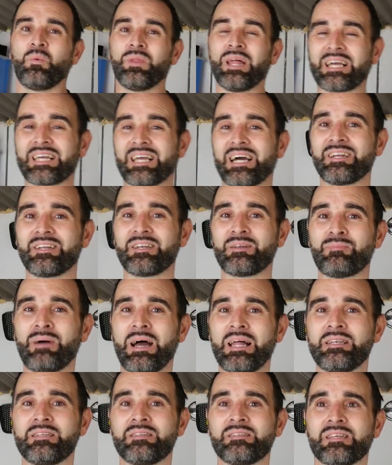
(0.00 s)
Well, that kind of
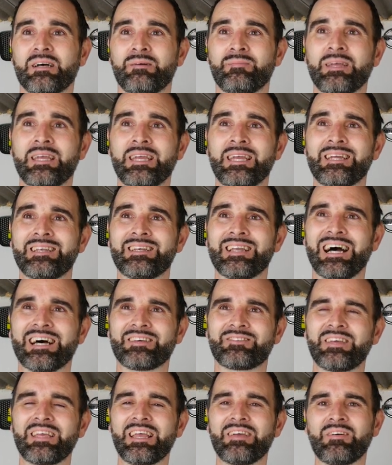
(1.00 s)
depends. I mean, I
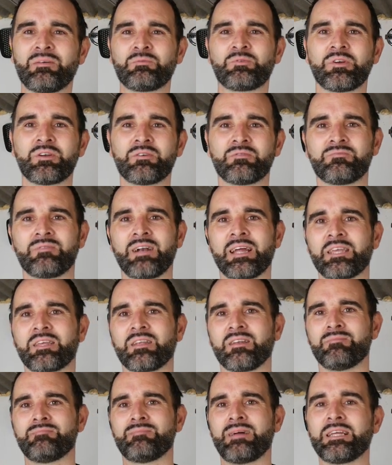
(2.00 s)
think if I'm doing a
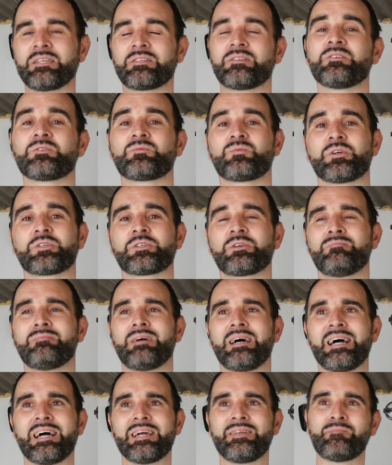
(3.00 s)
regular maintenance wash on
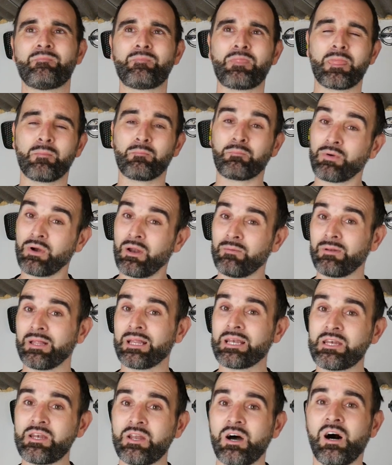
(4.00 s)
mine,
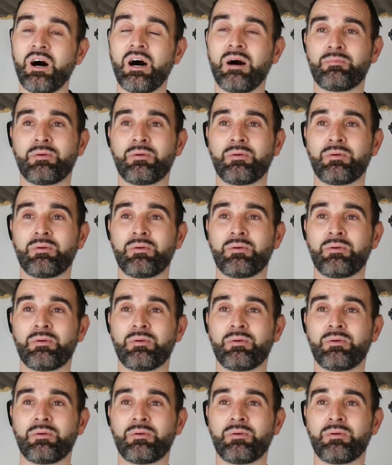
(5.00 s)
probably not.